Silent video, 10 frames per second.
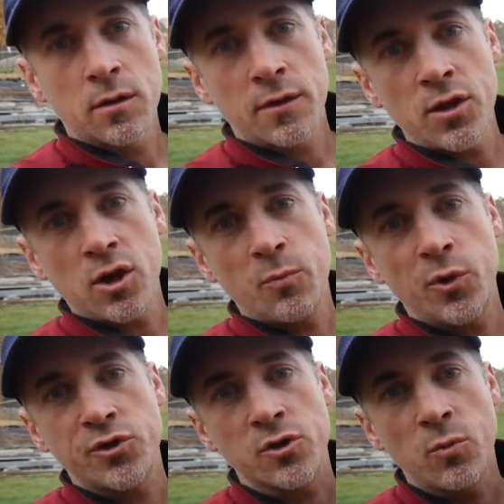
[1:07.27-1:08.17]
Then you can
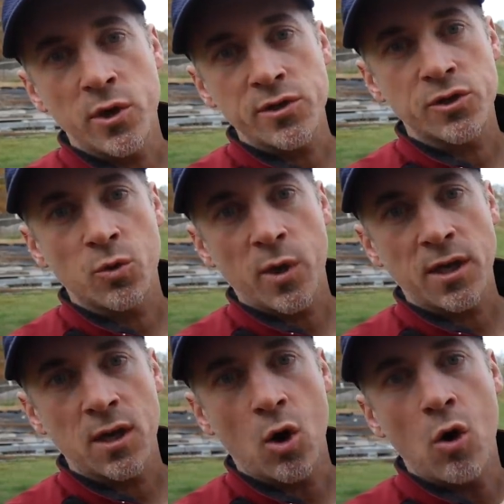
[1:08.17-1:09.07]
put your moisture
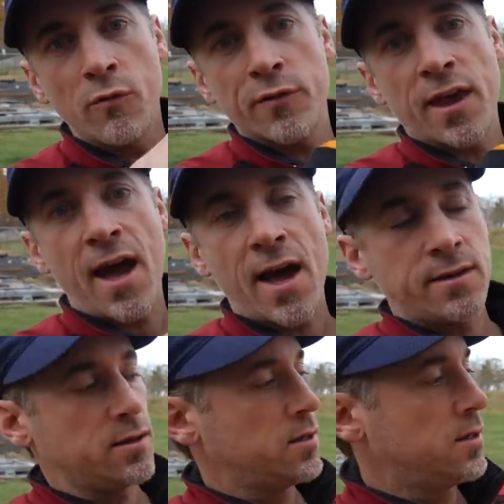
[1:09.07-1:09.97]
wicking over that.